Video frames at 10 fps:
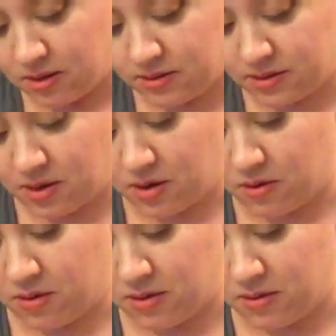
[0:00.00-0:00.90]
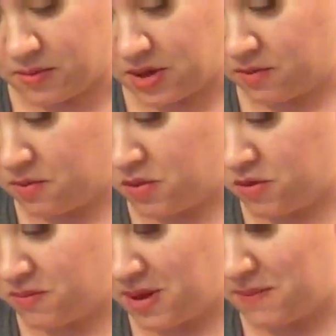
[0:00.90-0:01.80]
So I'm going to
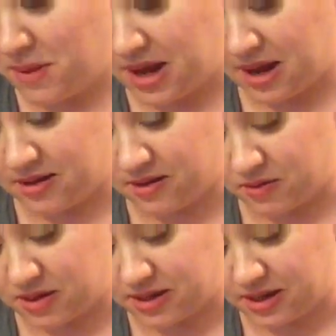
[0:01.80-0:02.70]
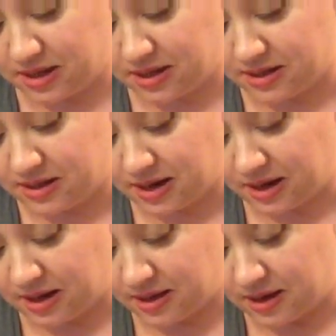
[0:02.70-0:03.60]
remove my pin so it doesn't get
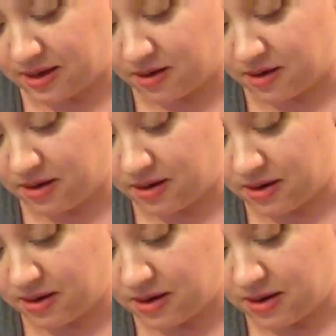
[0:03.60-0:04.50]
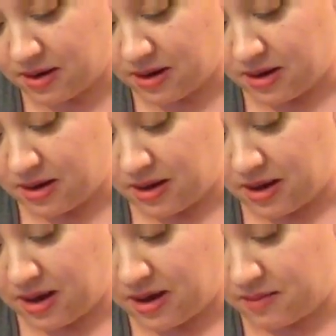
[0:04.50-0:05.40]
stuck in there.
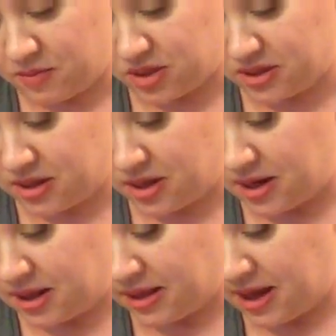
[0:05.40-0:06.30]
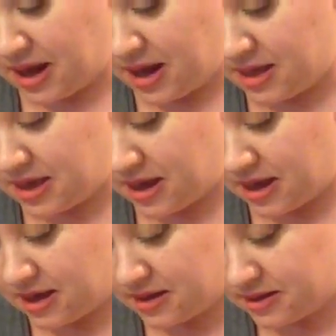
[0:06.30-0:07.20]
And I'm just going to lay
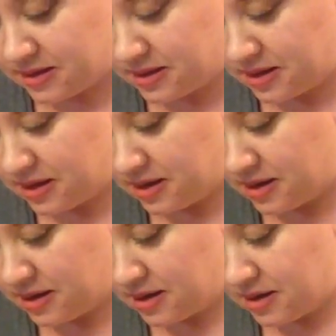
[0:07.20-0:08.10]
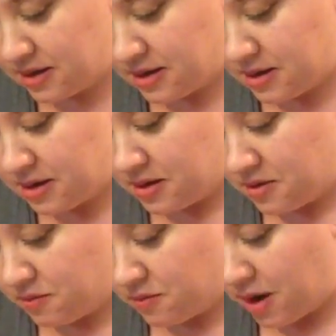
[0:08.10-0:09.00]
this
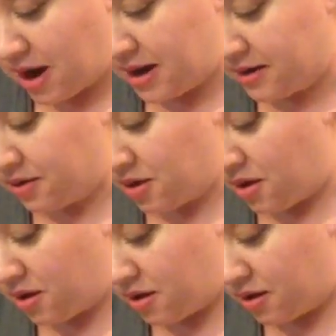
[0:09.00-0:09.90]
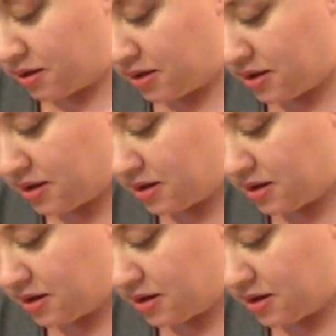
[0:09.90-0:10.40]
right along.